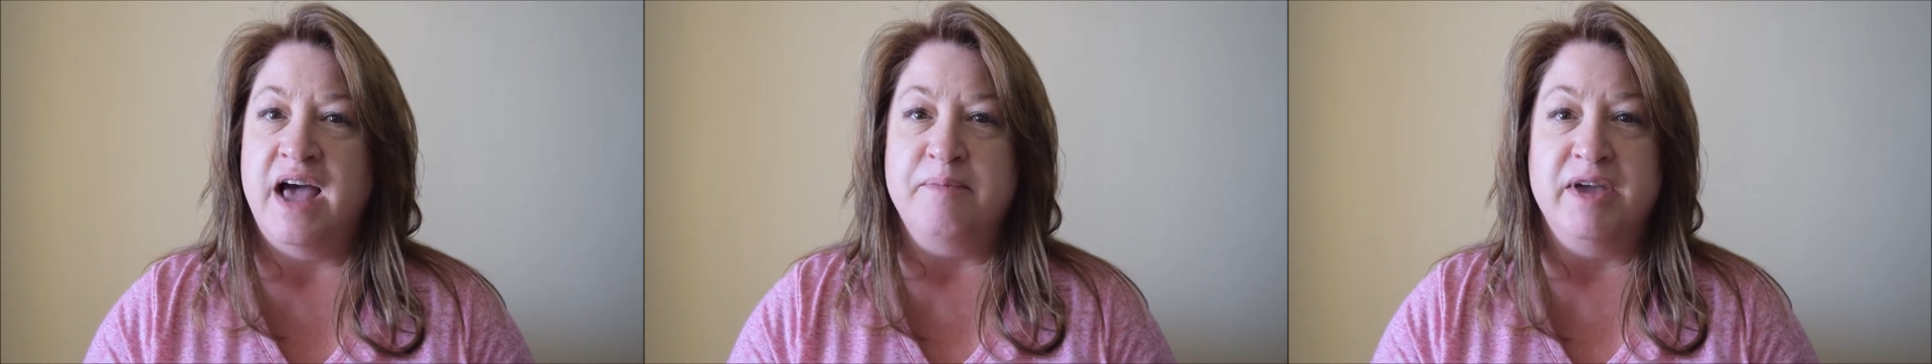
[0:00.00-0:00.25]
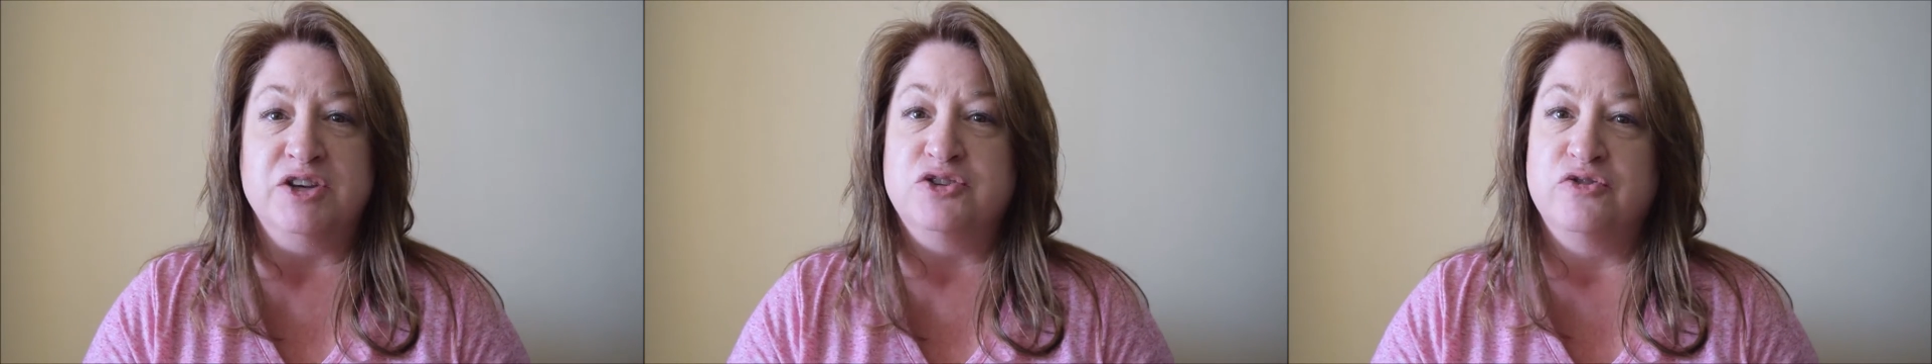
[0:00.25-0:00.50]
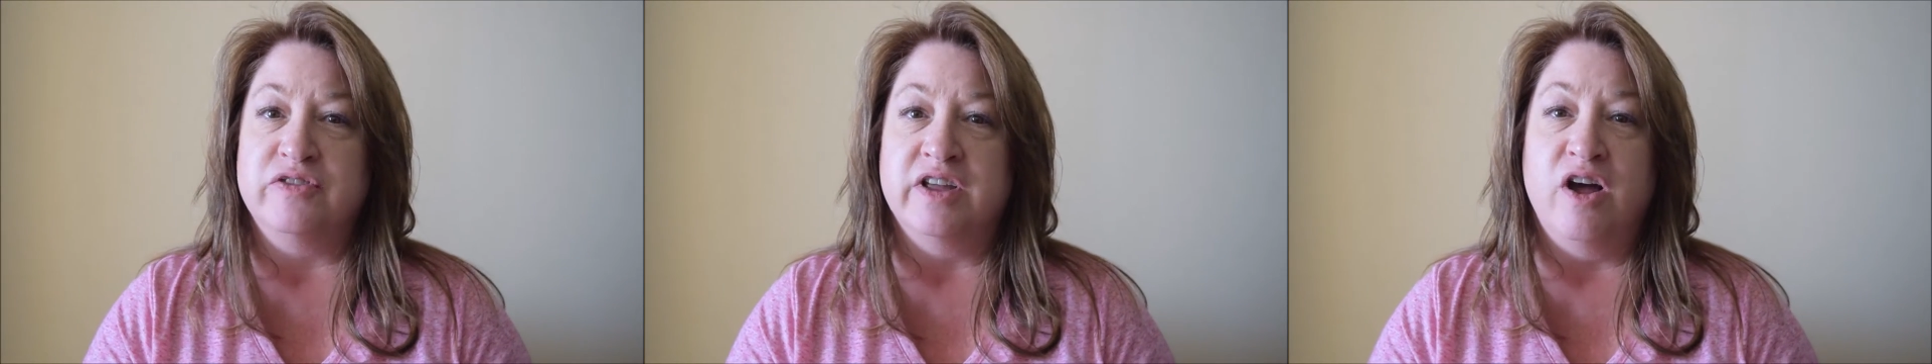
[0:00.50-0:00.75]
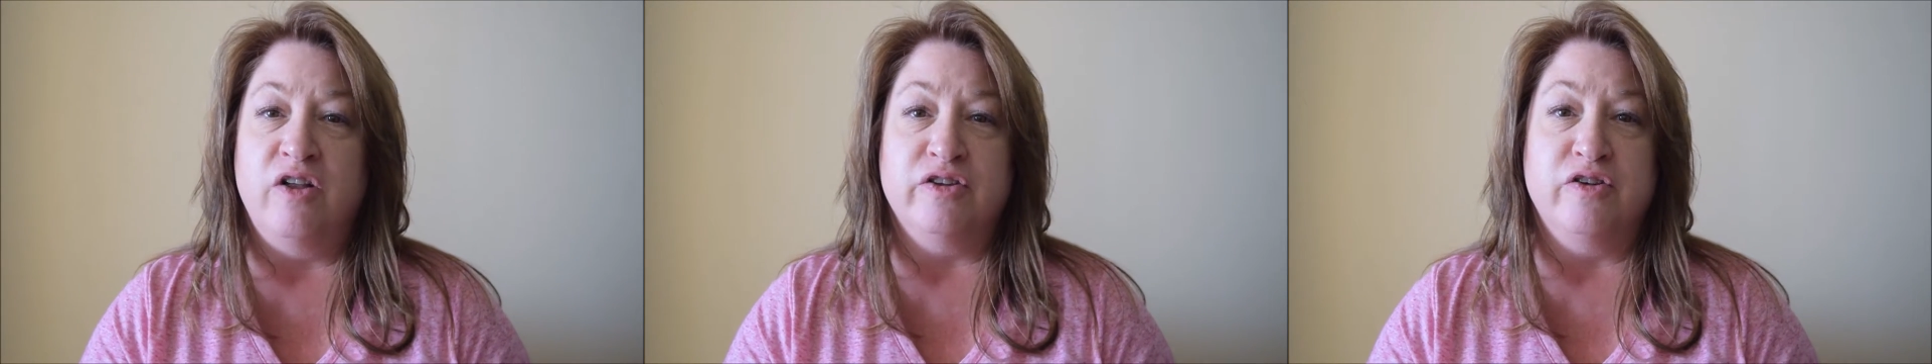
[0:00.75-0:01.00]
I make sure
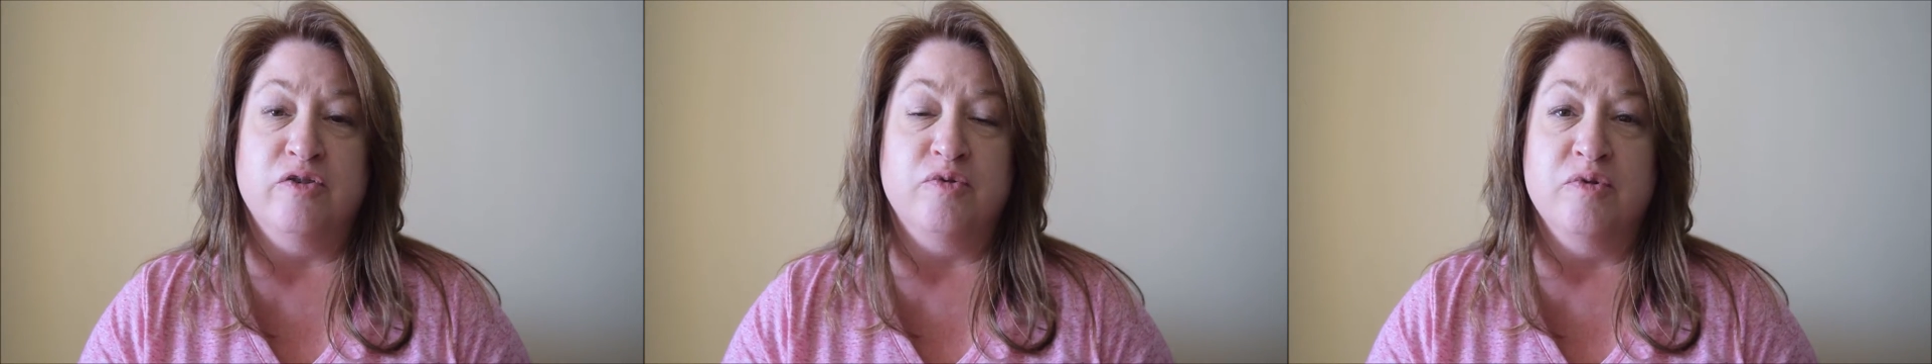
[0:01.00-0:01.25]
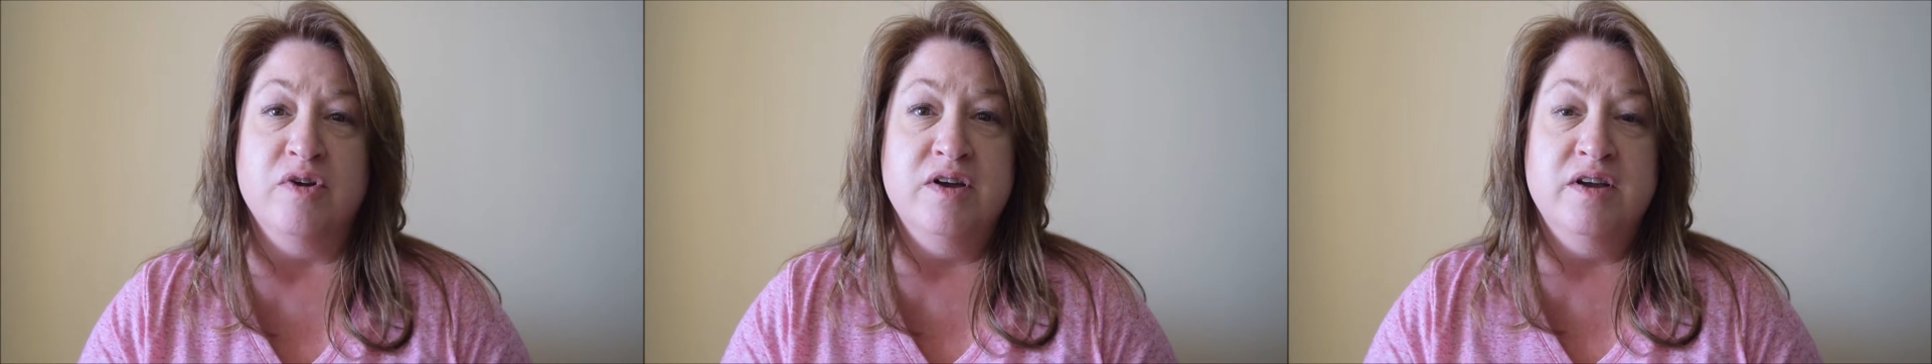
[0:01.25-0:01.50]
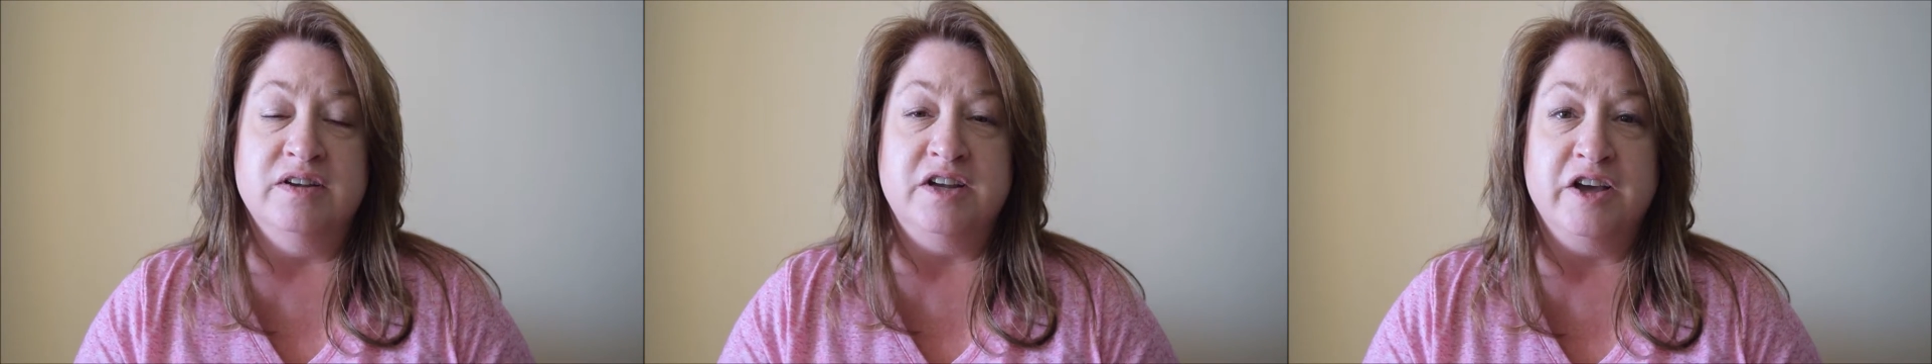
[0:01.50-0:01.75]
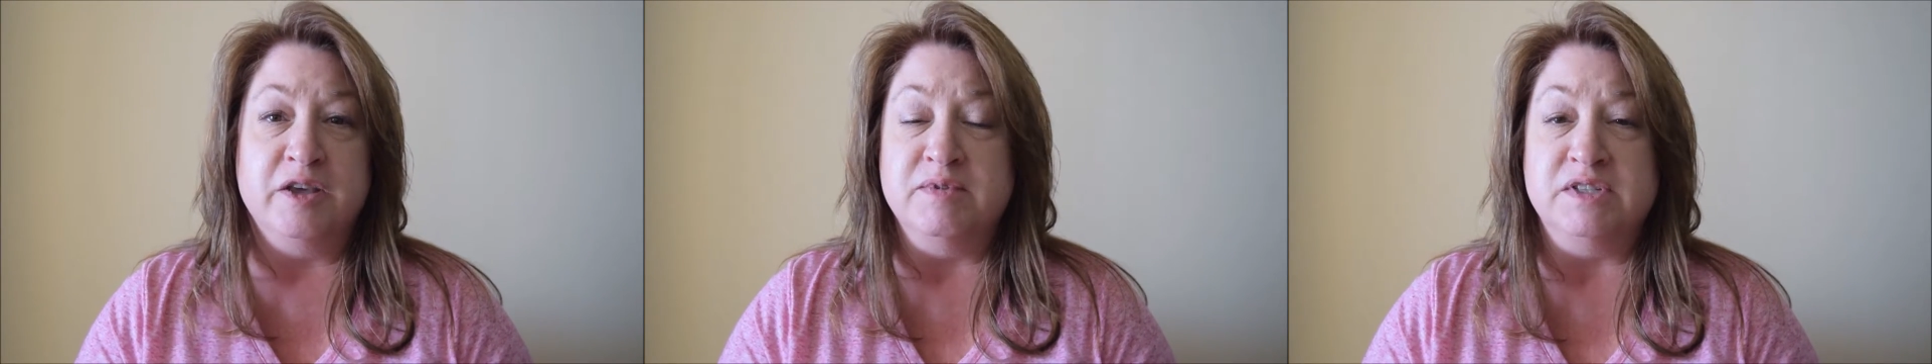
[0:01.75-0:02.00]
that all of your
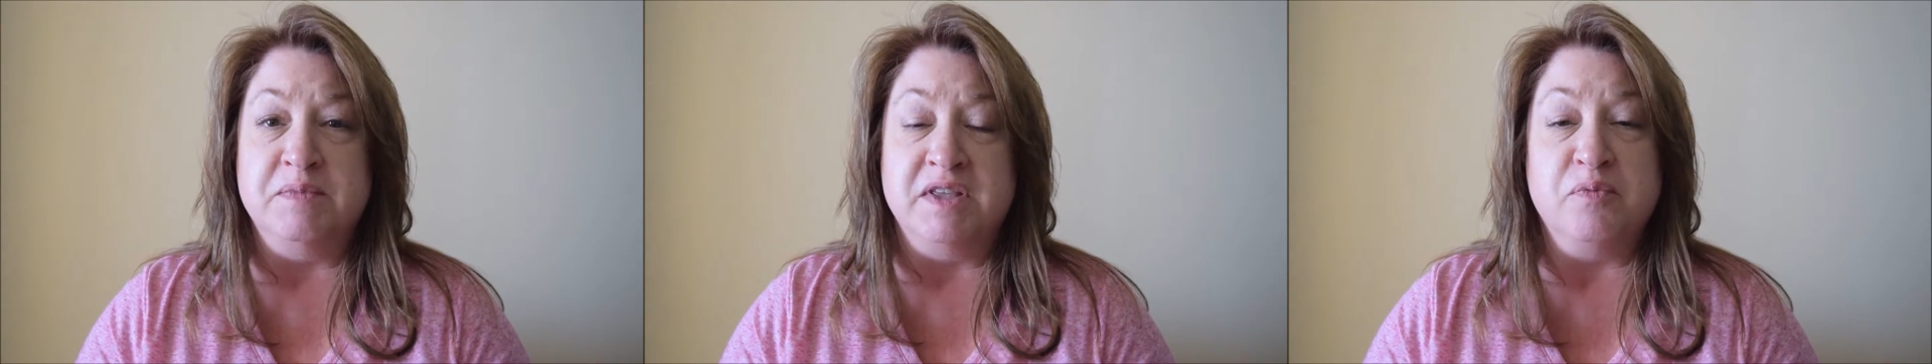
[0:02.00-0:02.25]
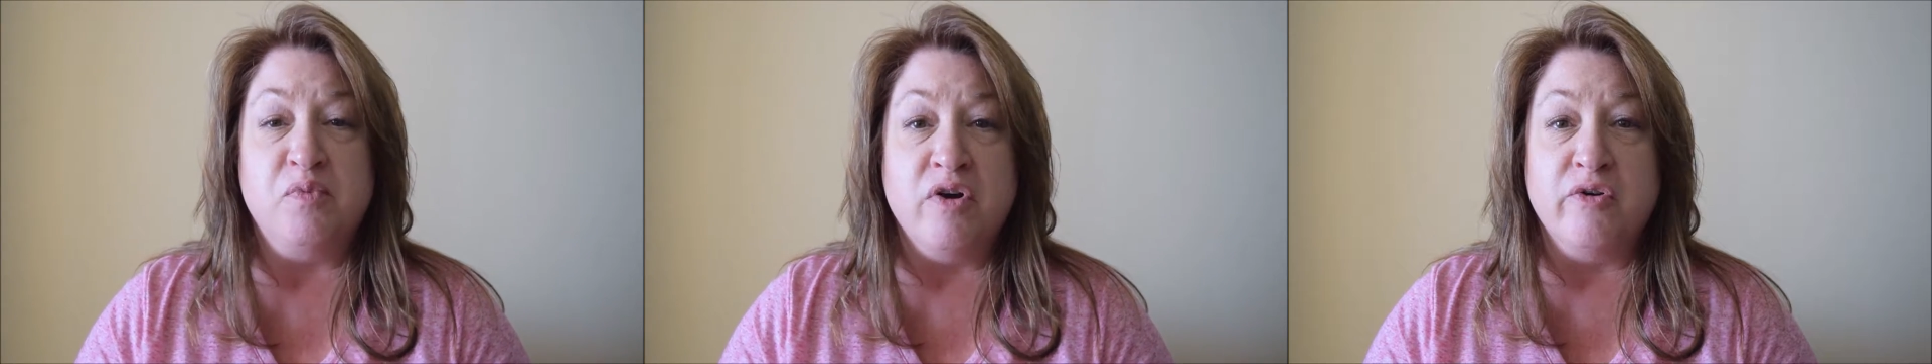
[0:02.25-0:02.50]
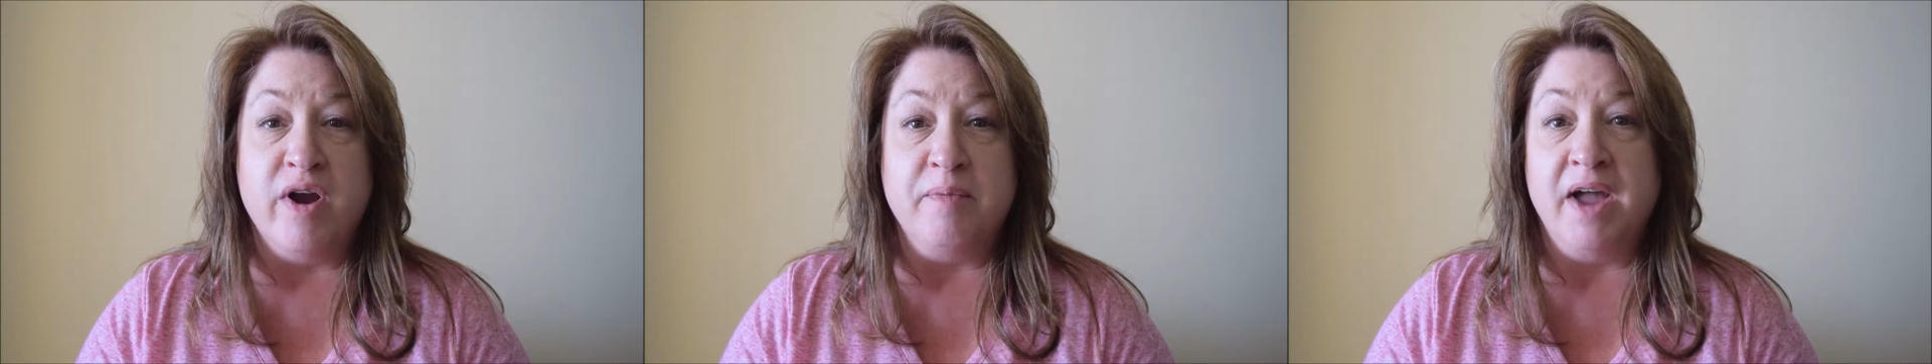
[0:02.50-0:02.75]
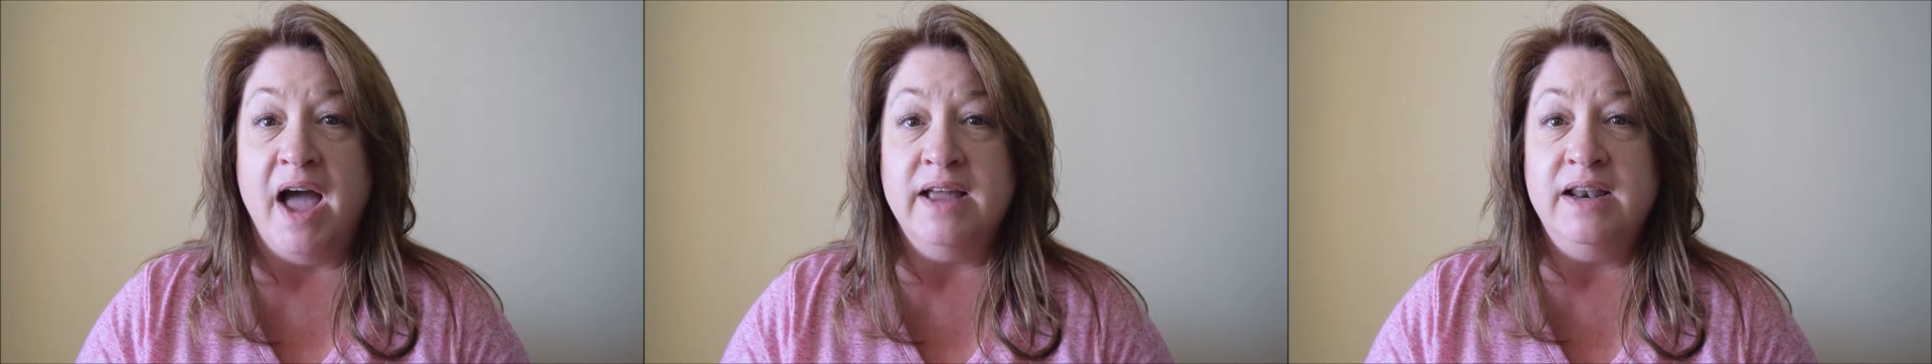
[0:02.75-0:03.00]
documents meet the
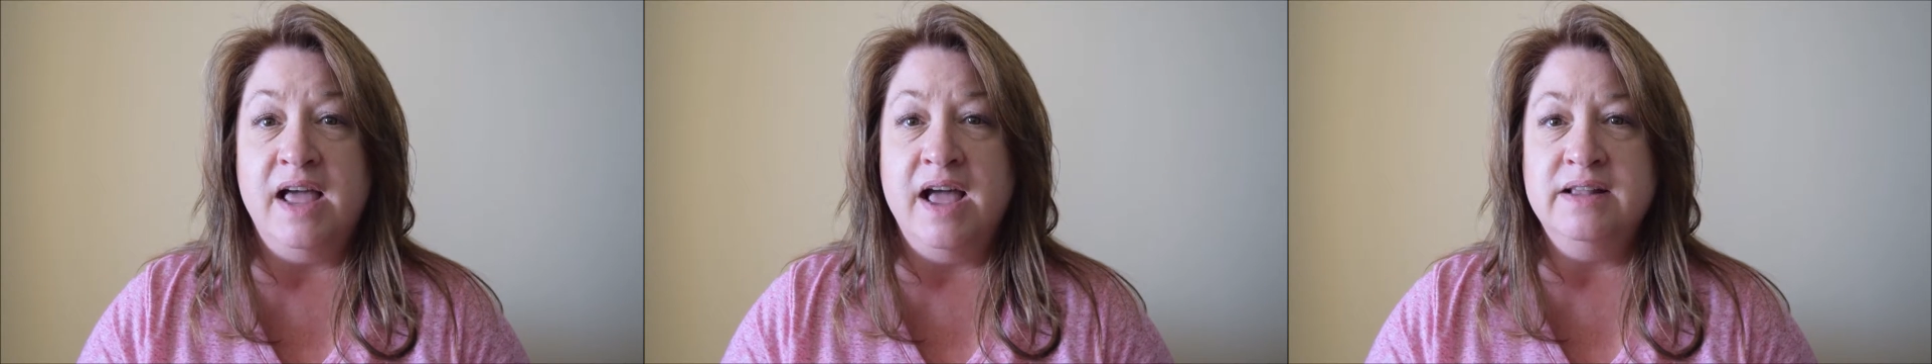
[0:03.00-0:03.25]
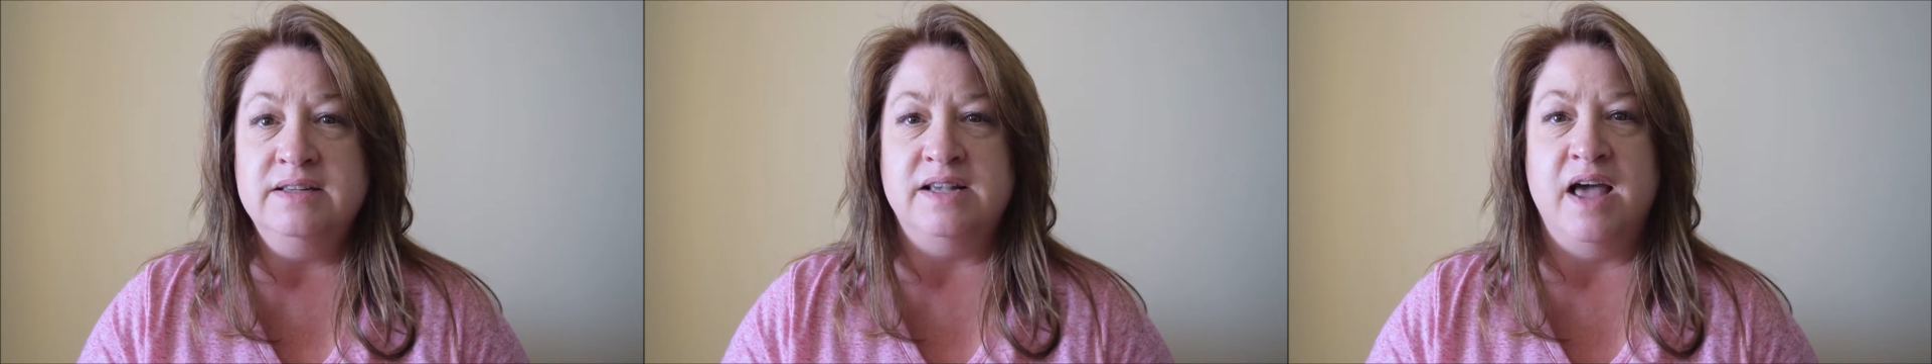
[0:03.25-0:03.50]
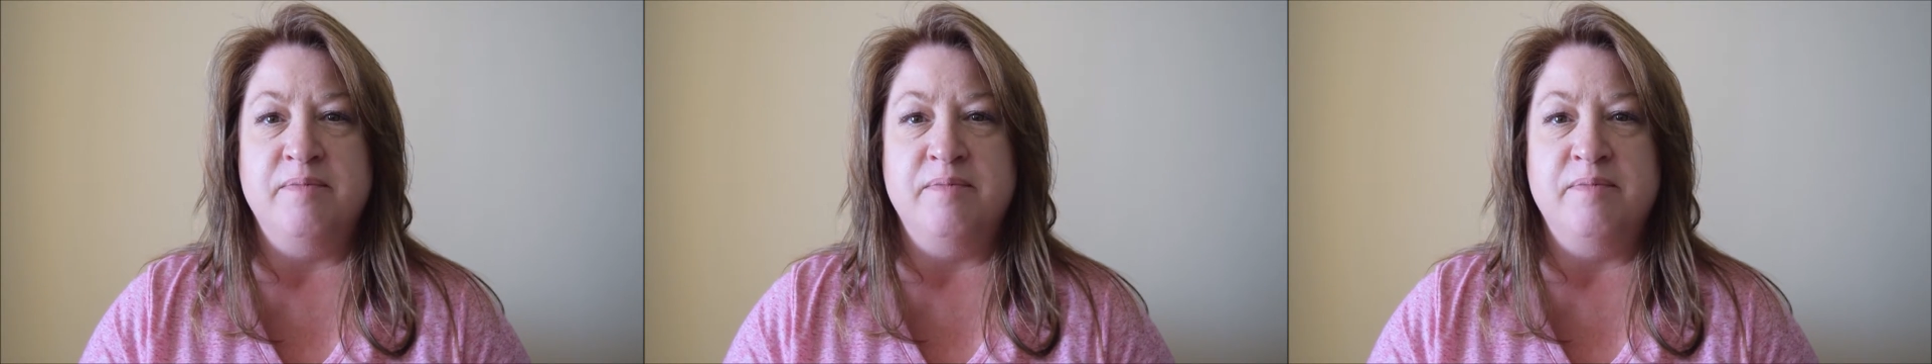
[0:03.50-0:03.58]
program guidelines.